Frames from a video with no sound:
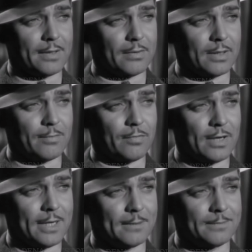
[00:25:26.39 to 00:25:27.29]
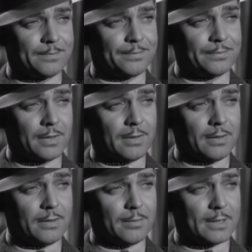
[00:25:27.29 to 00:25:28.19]
Was this marriage truly built
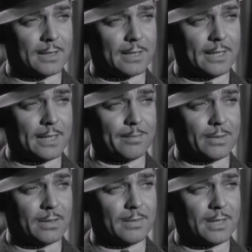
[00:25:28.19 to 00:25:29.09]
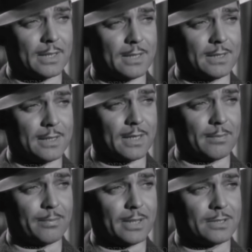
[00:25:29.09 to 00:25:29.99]
on love? Or was it another
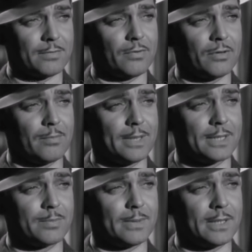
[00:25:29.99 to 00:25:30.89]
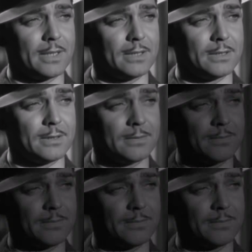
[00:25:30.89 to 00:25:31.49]
well-crafted Hollywood narrative?